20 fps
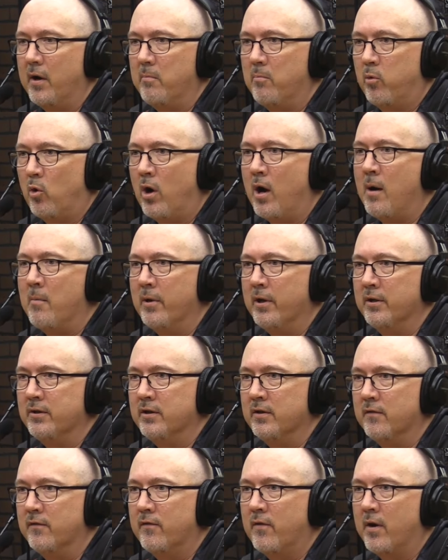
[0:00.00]
very
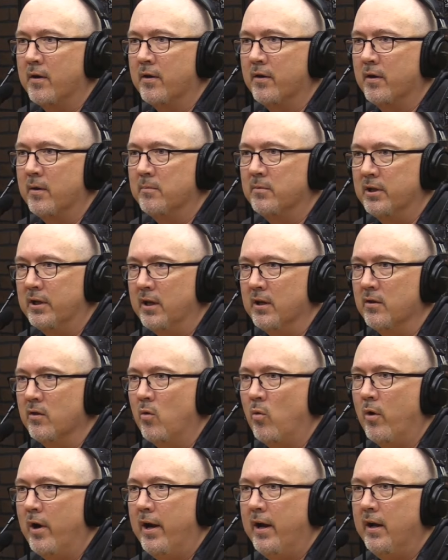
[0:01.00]
prominent in front of them to get in
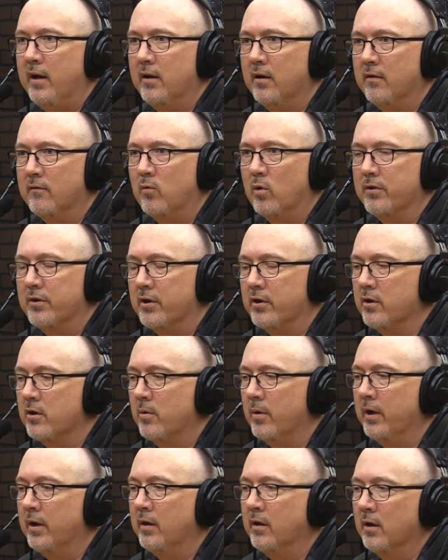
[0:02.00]
the way of what they're
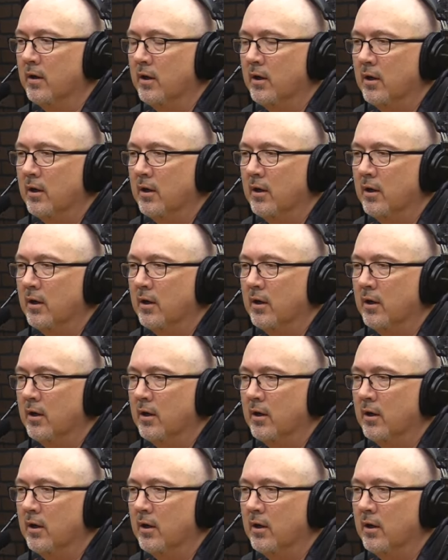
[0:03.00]
doing.